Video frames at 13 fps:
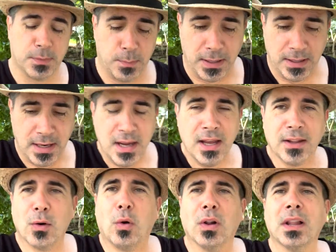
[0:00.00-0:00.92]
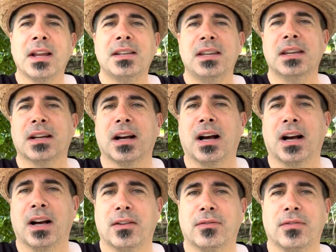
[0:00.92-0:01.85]
But the whole idea
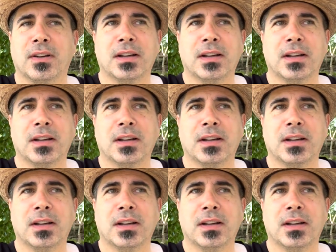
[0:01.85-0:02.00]
of,